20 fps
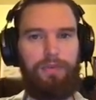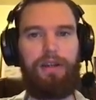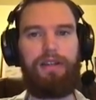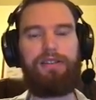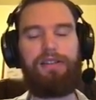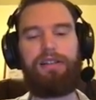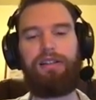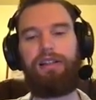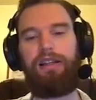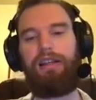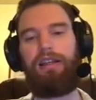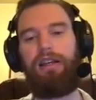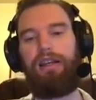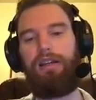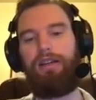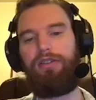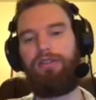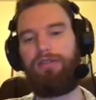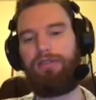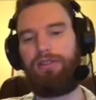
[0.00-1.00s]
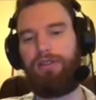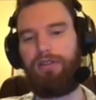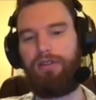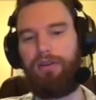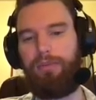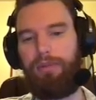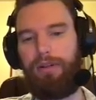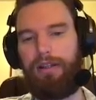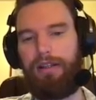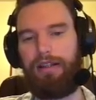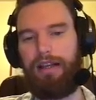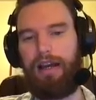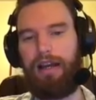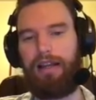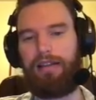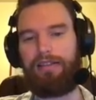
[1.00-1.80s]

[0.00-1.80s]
basically, to still complete that.